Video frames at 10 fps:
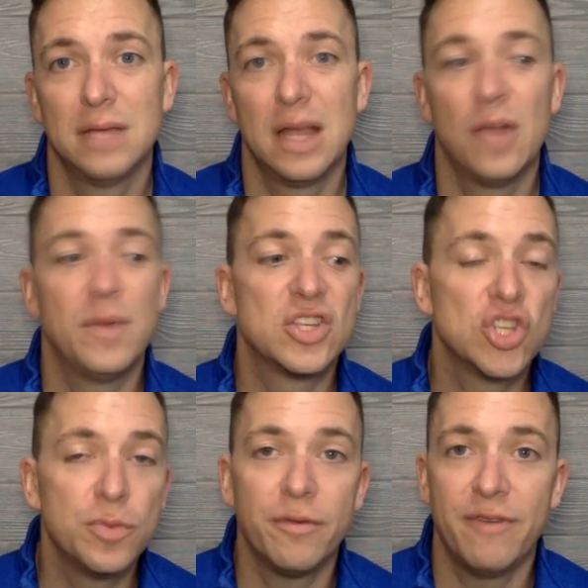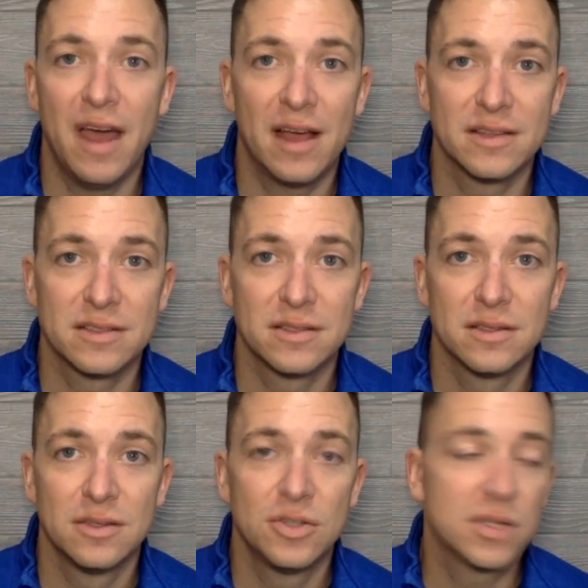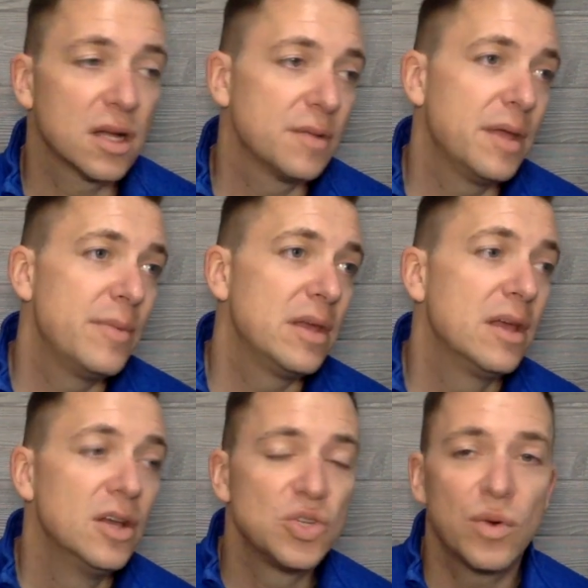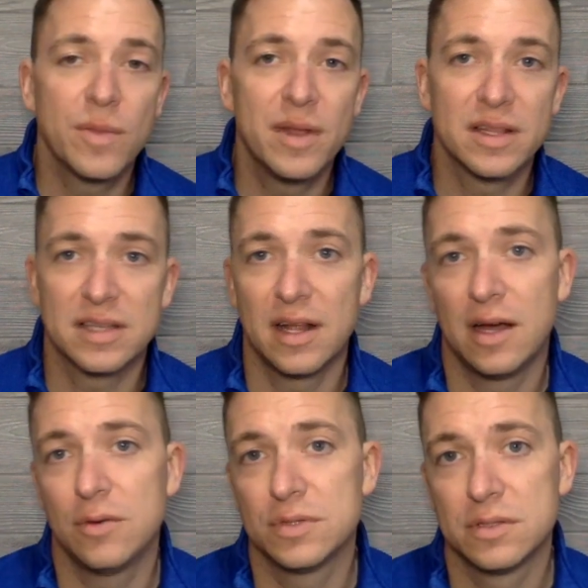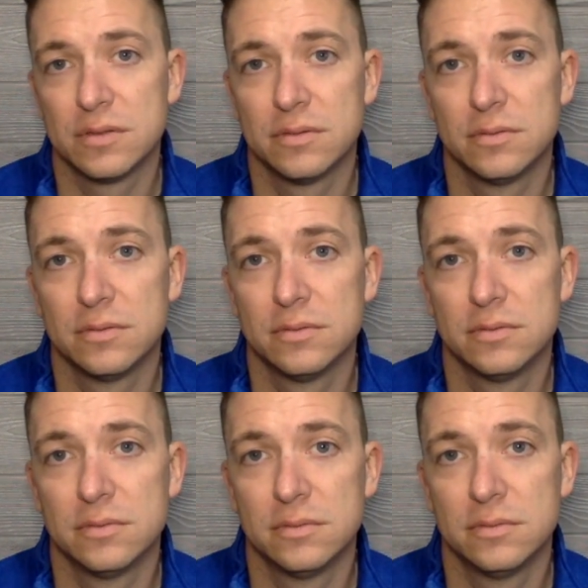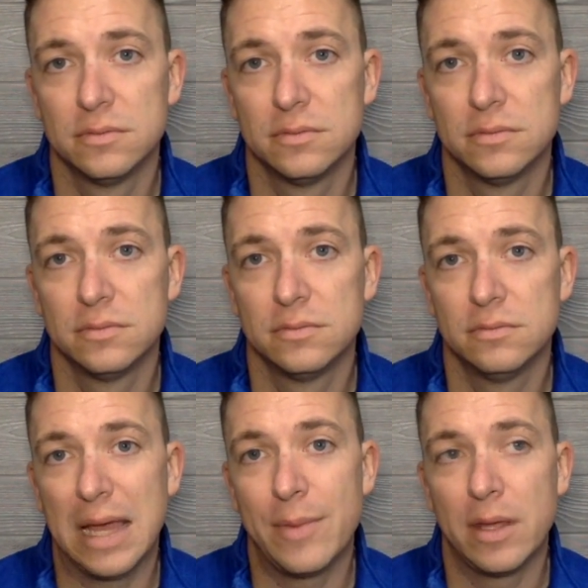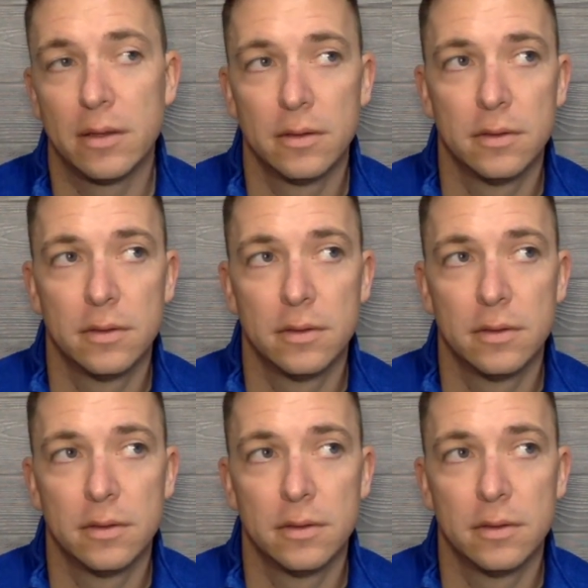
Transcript: It'll be super fast. You're talking maybe 20 minutes on a house. Maybe.